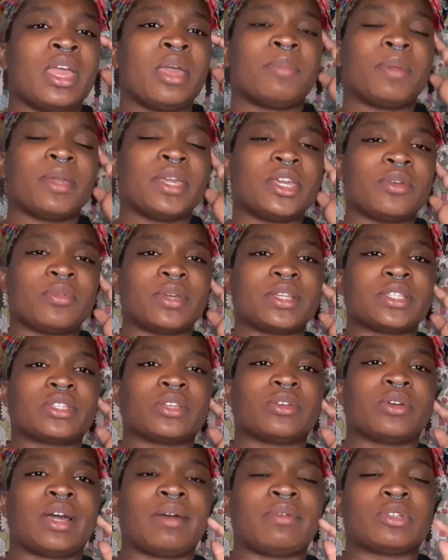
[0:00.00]
But anyway, so
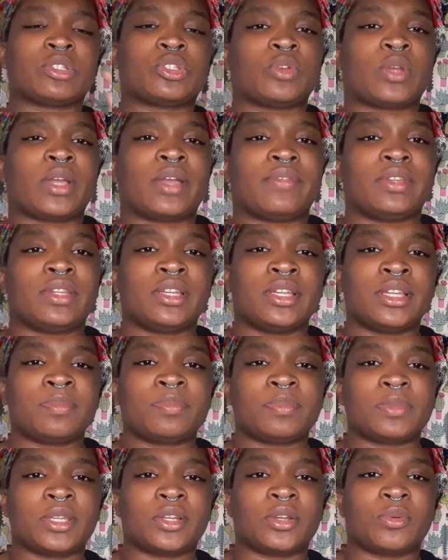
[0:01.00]
I was driving
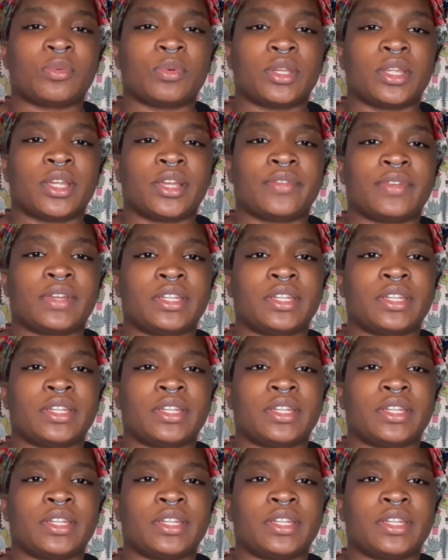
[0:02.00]
up there or whatever.